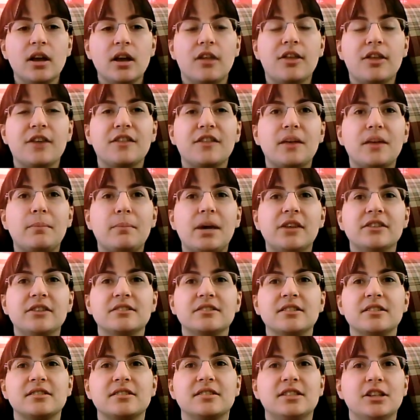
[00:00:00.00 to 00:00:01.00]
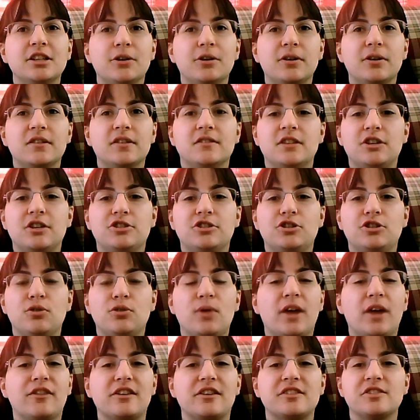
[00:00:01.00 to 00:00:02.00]
That they made this a serious issue
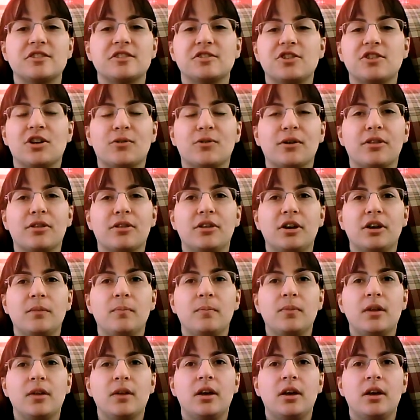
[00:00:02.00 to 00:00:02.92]
and they stuck with it.